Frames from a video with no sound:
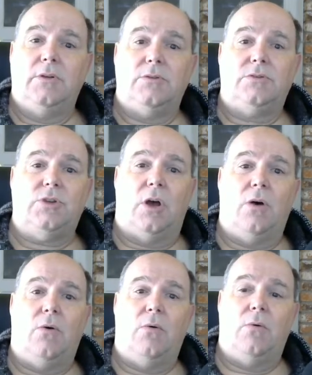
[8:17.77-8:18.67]

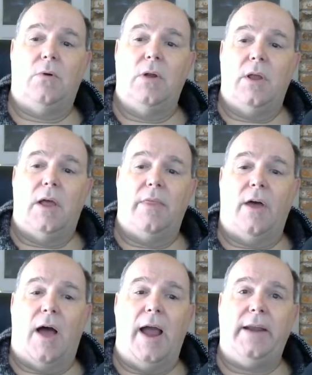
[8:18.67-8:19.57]
So
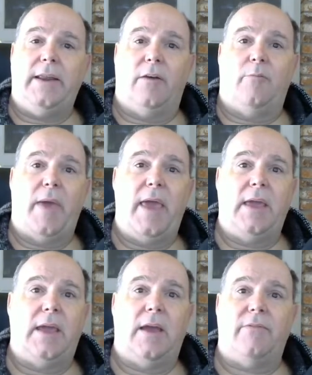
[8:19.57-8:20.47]
the idea of
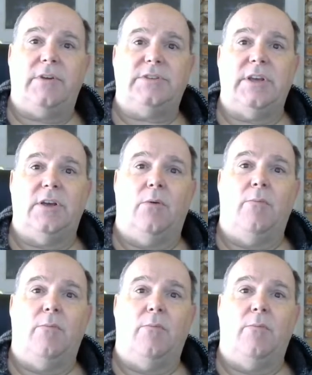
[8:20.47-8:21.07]
paying every single